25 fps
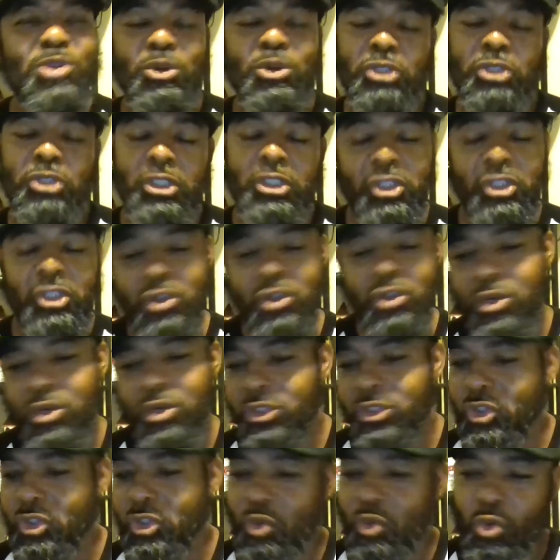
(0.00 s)
she
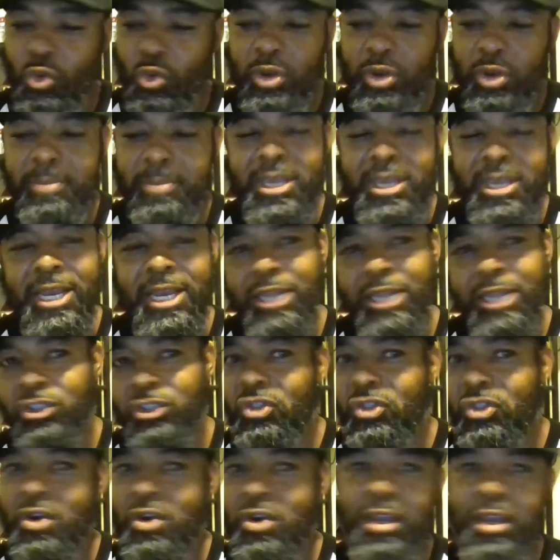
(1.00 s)
started schooling me, and I
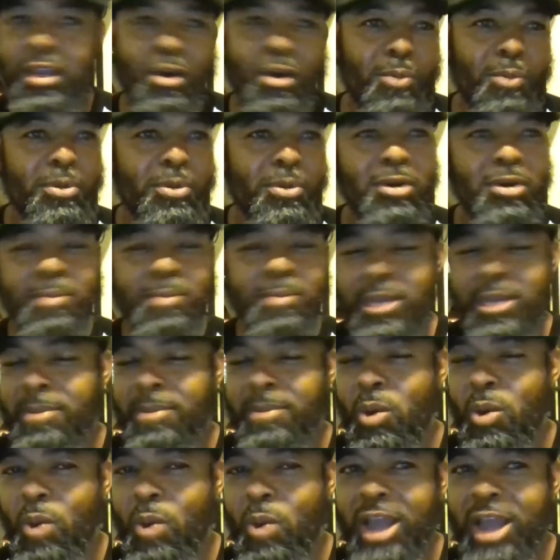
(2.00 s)
started helping her, me
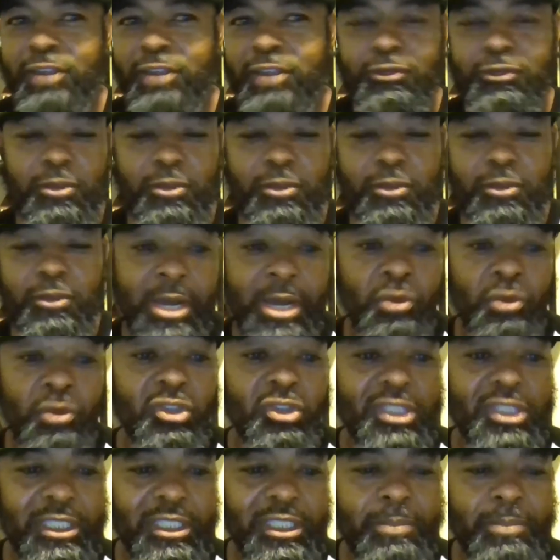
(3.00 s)
and my wife, for about
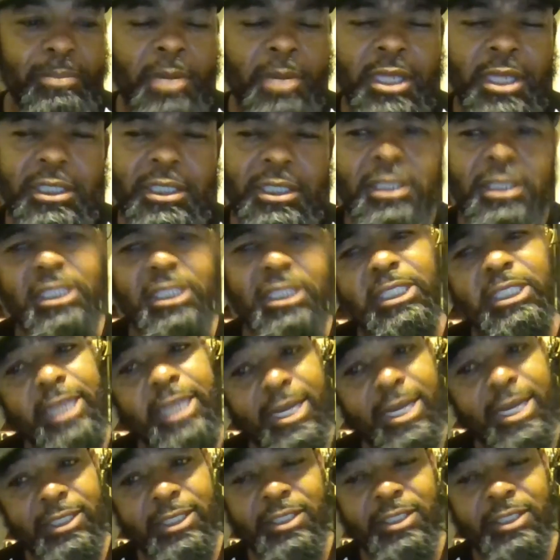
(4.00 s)
6 months. And then she
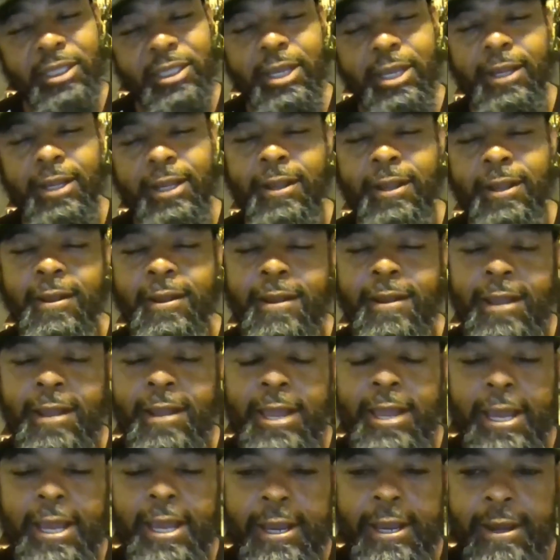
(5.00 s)
got sick,
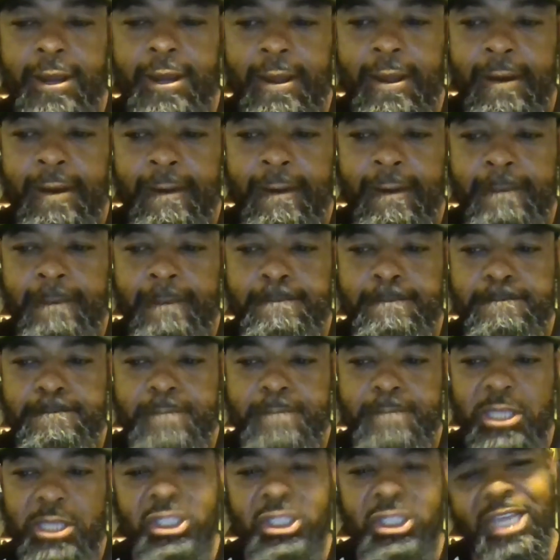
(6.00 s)
and
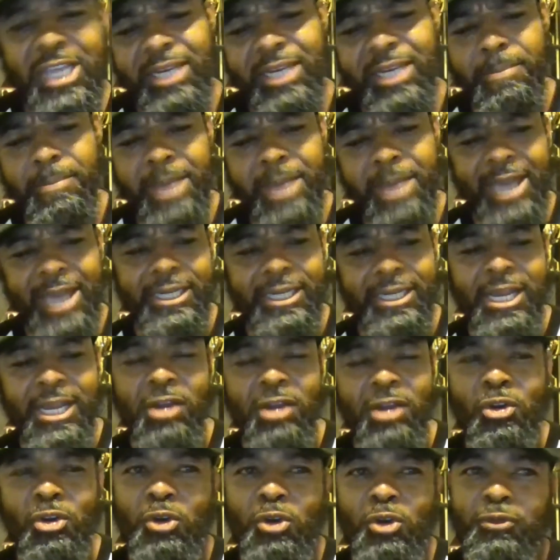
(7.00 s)
she had to back
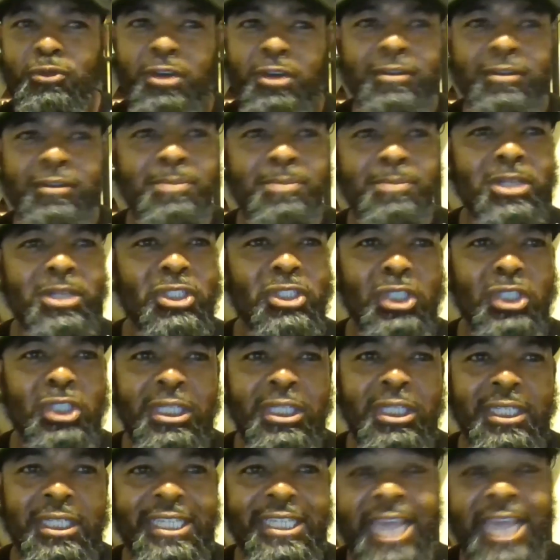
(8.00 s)
down off of it, but
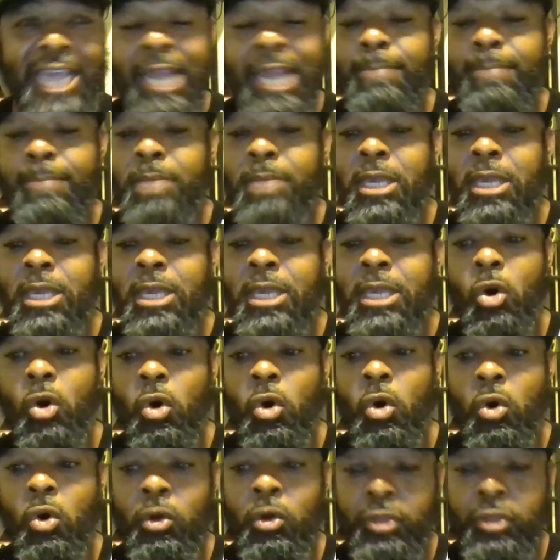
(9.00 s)
she gave me
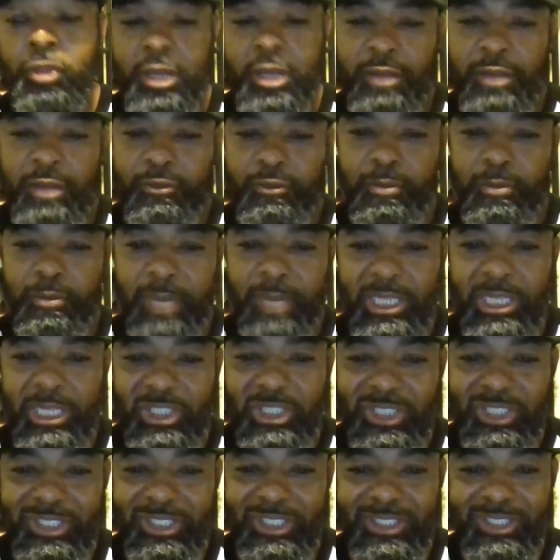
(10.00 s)
all the
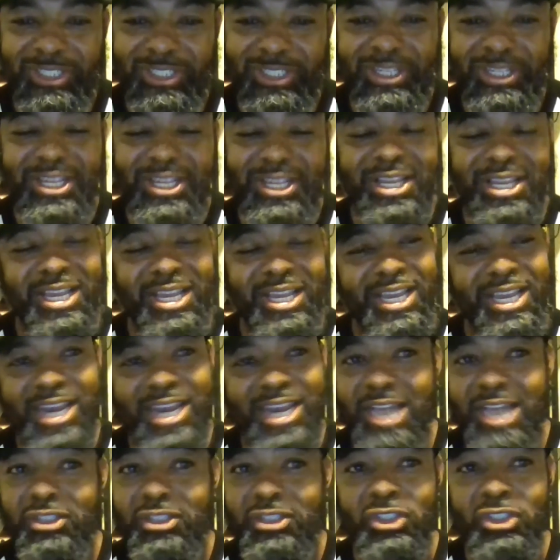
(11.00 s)
information, and
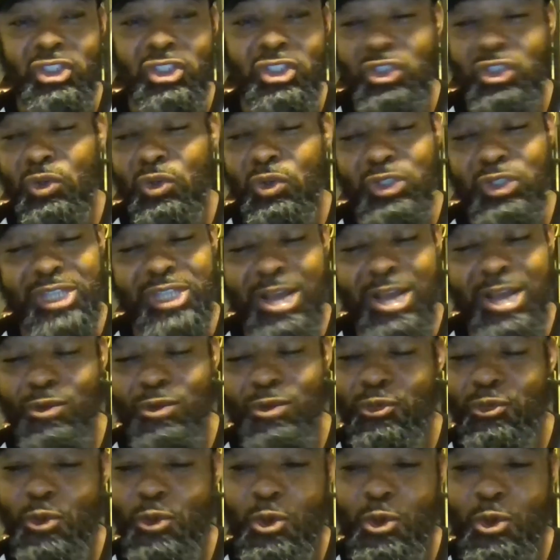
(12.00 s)
I just searched
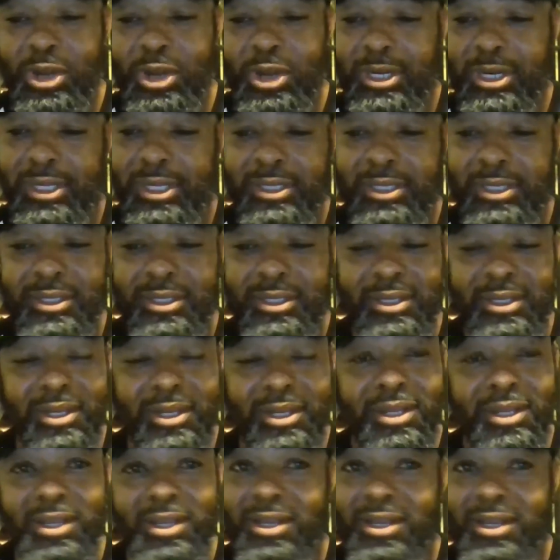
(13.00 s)
out for it and
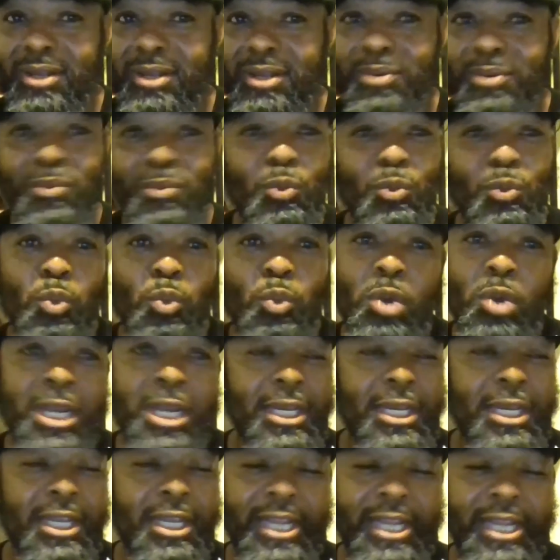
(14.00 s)

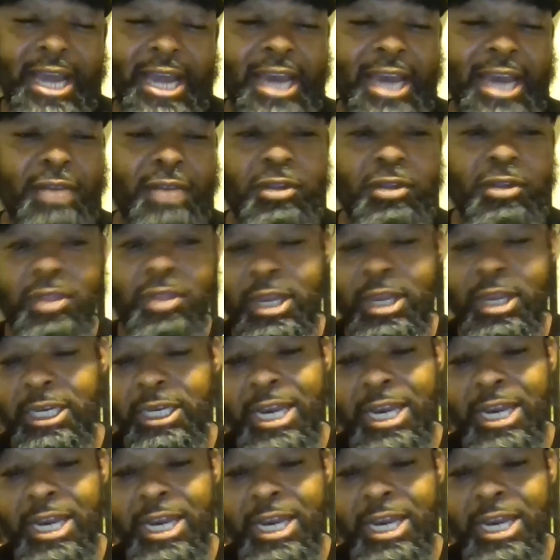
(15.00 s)
went and got everything that I